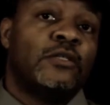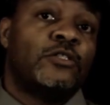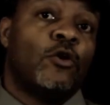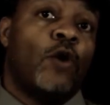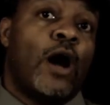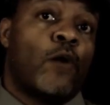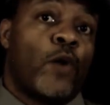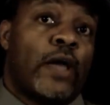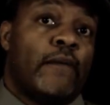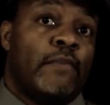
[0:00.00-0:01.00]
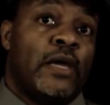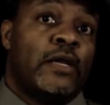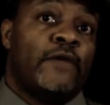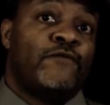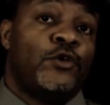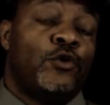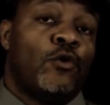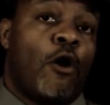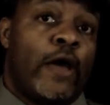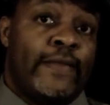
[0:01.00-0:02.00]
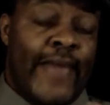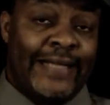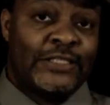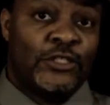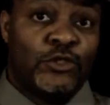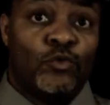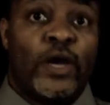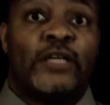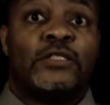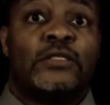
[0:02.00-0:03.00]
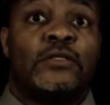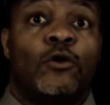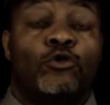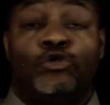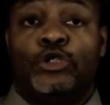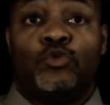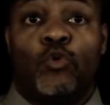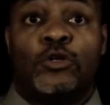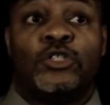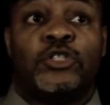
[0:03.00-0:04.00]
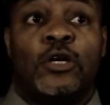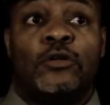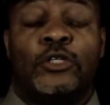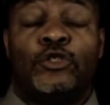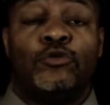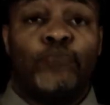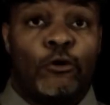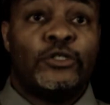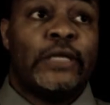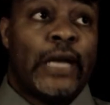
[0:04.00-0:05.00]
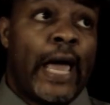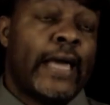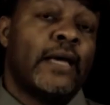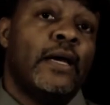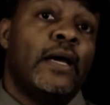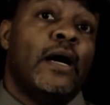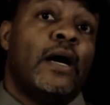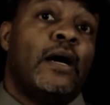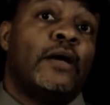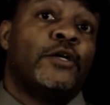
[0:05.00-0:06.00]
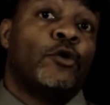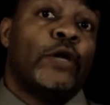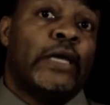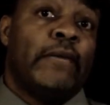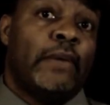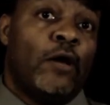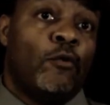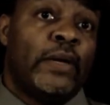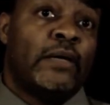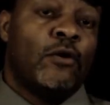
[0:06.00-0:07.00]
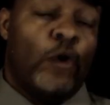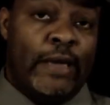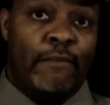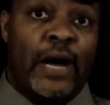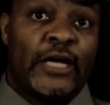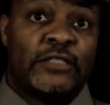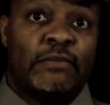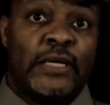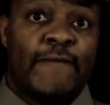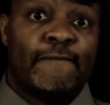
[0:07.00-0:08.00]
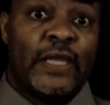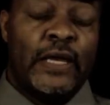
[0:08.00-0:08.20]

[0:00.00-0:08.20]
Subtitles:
So I recommend, if you are in that situation or you just want a song that you personally like, email me or inbox me.